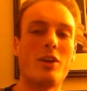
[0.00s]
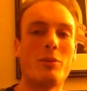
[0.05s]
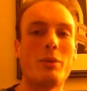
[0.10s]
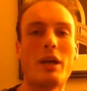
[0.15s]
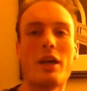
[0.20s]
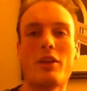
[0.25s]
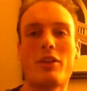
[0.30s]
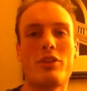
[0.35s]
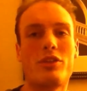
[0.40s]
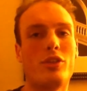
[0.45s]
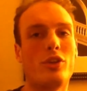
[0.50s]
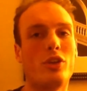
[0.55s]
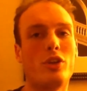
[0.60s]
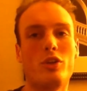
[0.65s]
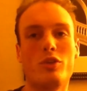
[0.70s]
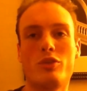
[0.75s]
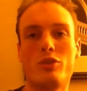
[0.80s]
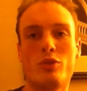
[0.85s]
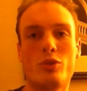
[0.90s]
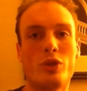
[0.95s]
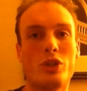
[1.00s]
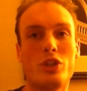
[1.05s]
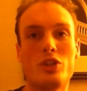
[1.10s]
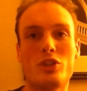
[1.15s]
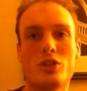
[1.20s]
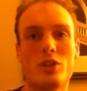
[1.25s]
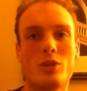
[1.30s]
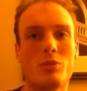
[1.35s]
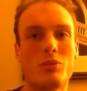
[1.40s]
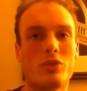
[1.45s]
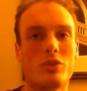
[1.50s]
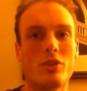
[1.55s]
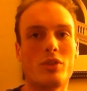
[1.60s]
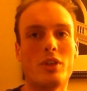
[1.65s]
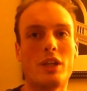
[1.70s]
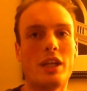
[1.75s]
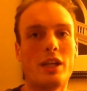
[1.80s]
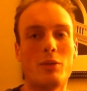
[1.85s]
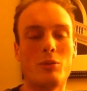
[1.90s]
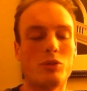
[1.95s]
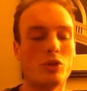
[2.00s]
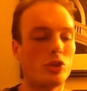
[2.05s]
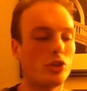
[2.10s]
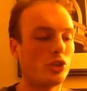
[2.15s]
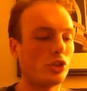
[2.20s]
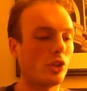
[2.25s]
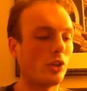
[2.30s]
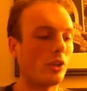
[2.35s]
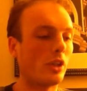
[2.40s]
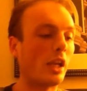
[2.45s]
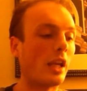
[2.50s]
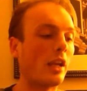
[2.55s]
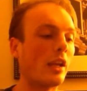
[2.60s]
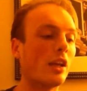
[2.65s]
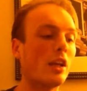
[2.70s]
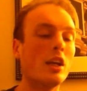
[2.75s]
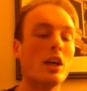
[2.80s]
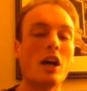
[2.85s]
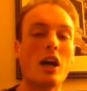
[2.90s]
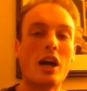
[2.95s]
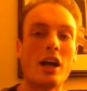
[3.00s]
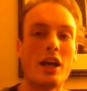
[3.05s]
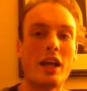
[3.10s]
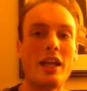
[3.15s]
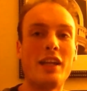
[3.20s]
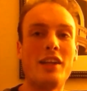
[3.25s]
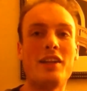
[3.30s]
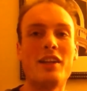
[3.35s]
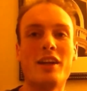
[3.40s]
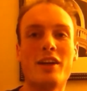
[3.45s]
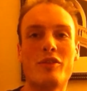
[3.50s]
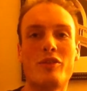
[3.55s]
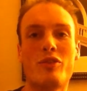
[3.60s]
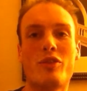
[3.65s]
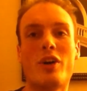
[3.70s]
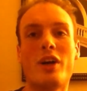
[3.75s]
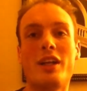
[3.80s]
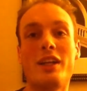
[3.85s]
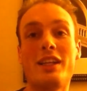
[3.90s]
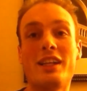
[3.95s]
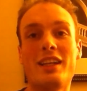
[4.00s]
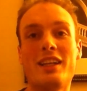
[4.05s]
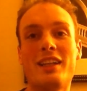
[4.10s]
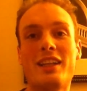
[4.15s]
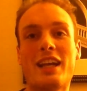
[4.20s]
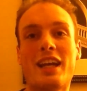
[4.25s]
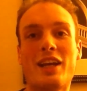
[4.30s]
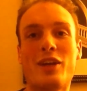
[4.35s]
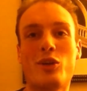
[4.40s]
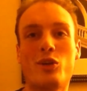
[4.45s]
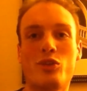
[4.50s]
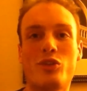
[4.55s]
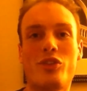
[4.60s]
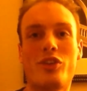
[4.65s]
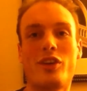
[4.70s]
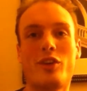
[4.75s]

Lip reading: about 30 or 40 shops, and I'm not joking. I ended up finding it, and they had it on